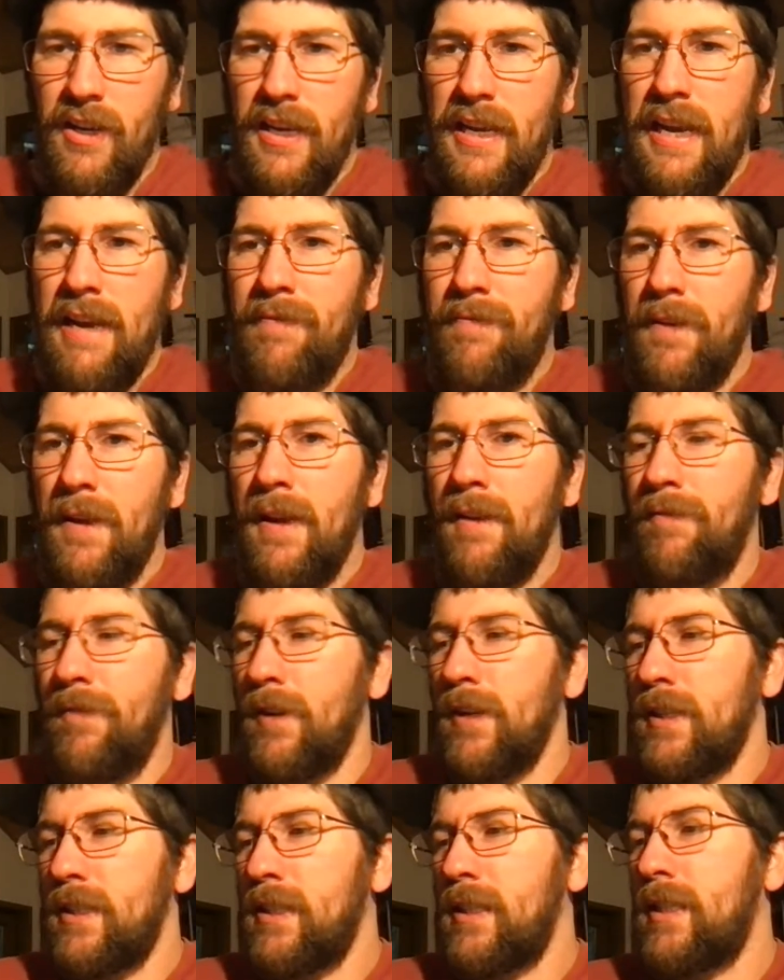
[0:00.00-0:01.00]
If
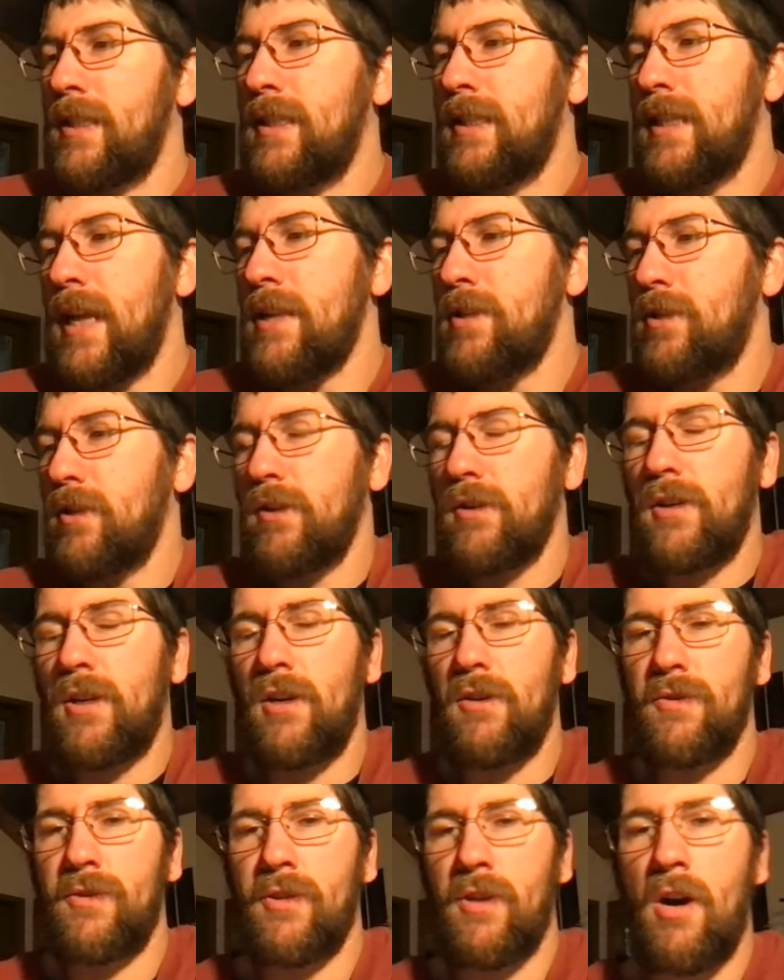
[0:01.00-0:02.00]
a sensor
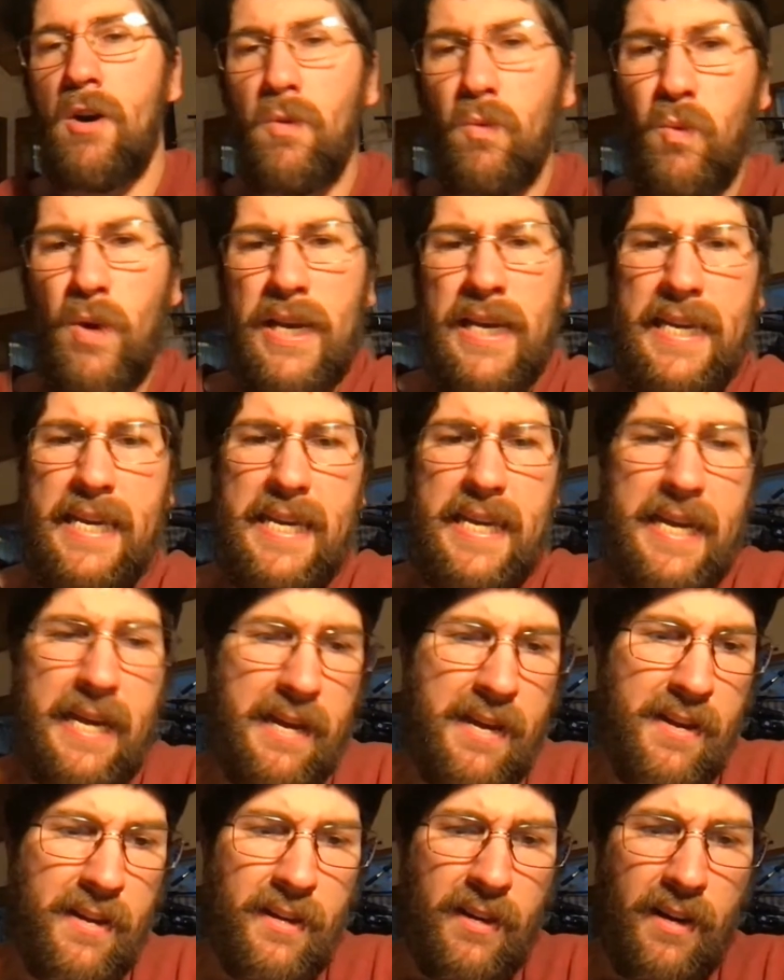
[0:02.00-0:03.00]
goes all wiggy
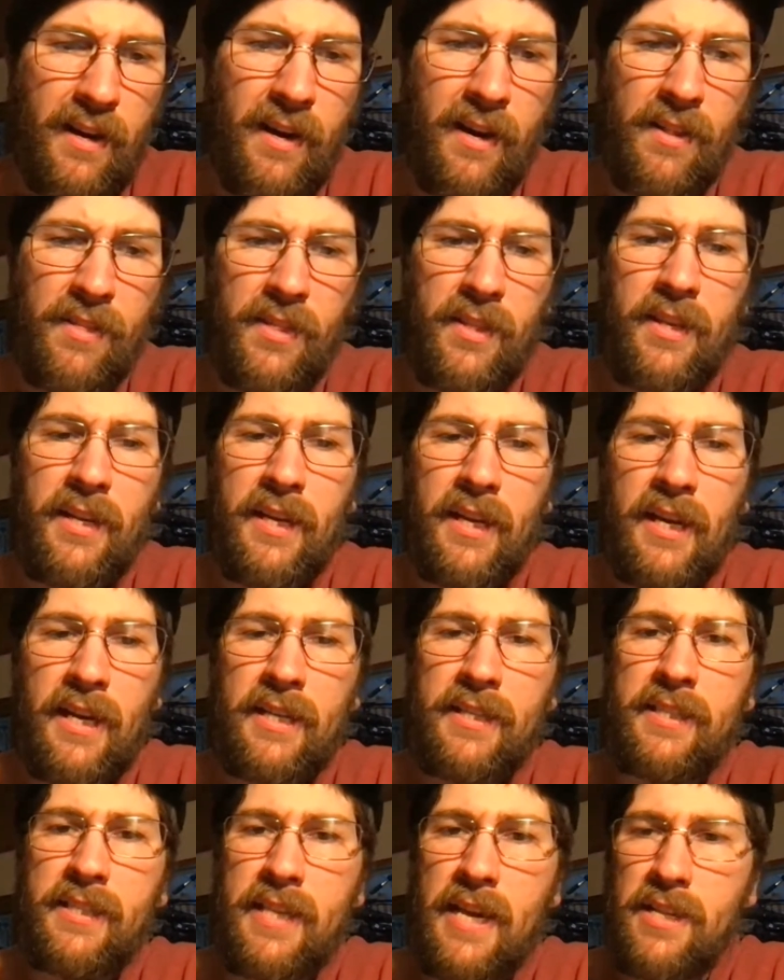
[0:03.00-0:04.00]
on the
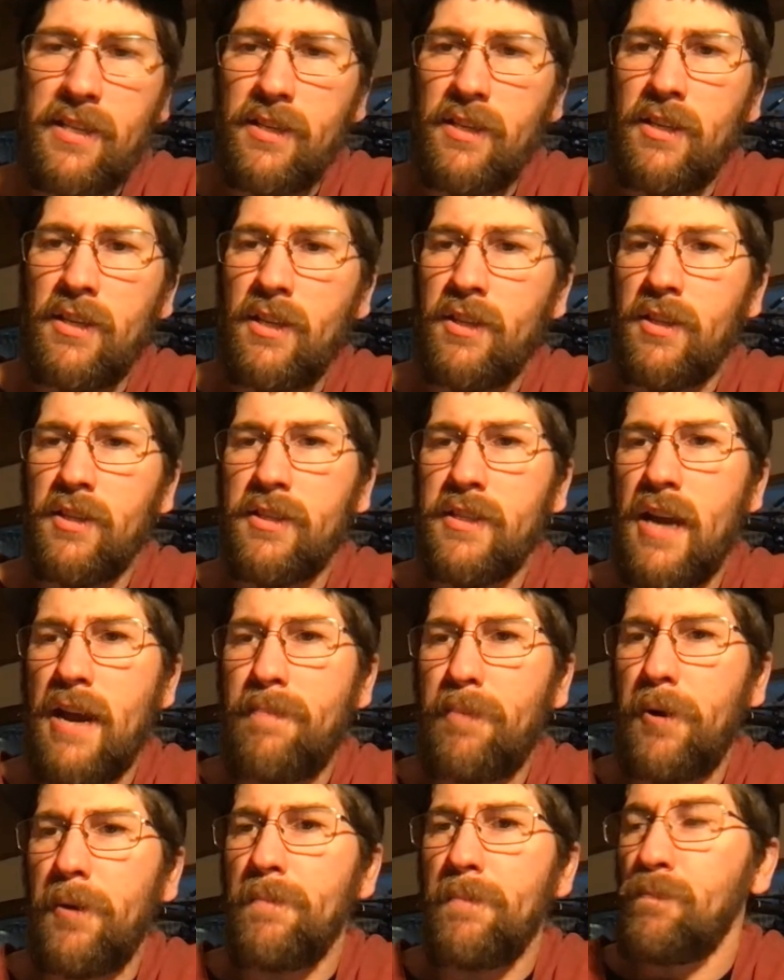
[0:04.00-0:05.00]

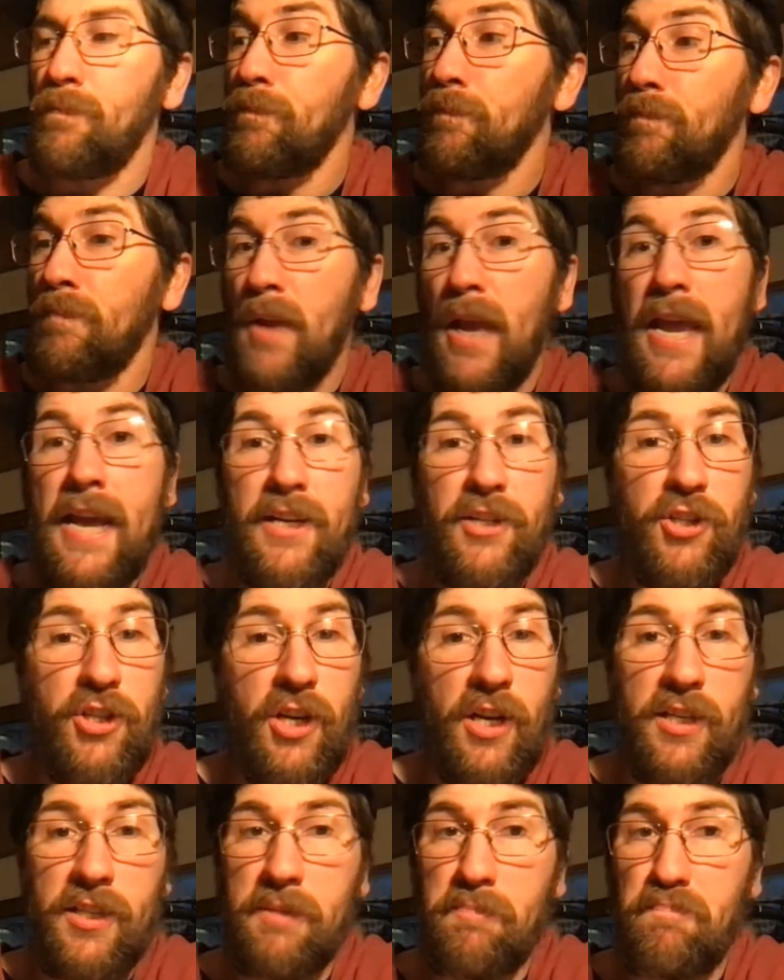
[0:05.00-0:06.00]
sniper, it
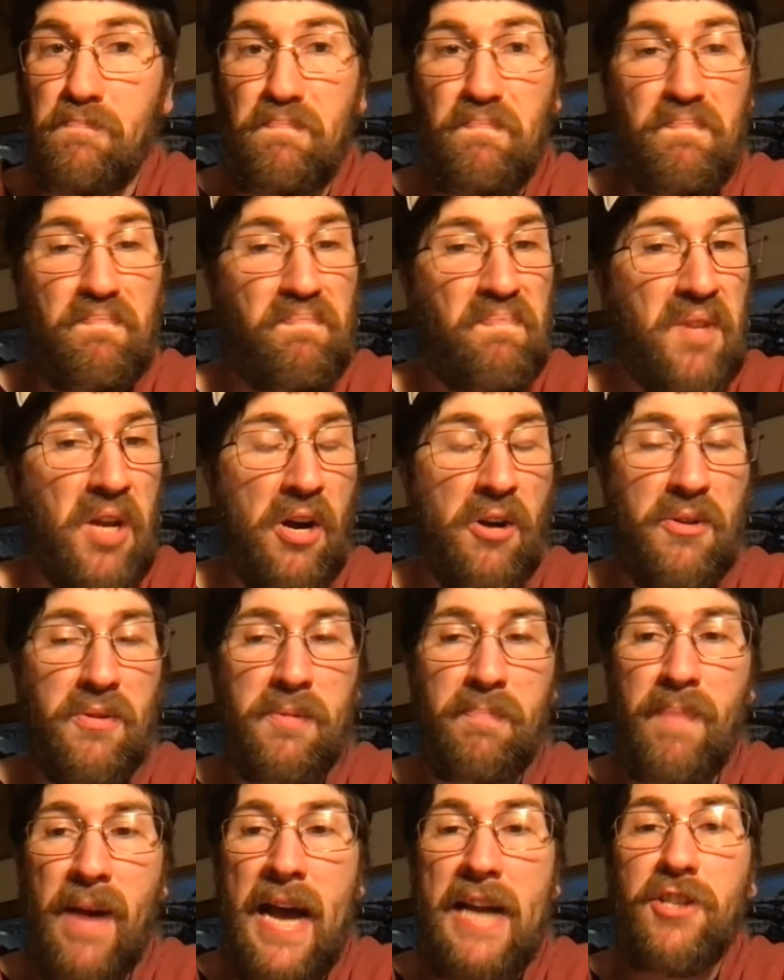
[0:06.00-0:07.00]
just goes
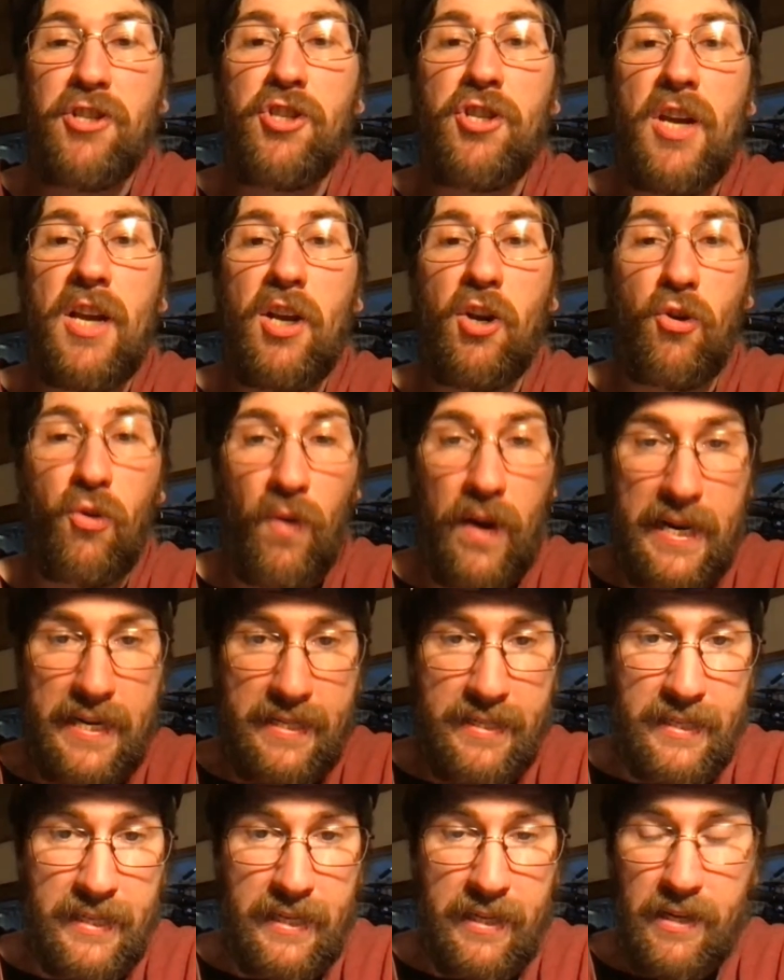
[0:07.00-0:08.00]
batshit
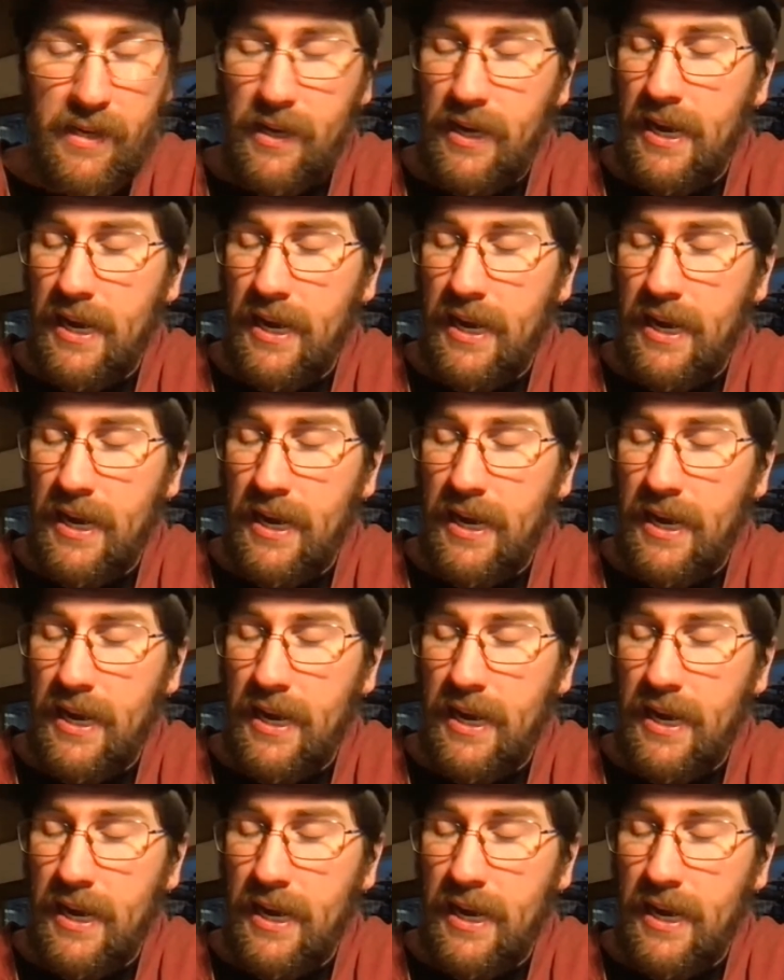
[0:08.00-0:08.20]
crazy.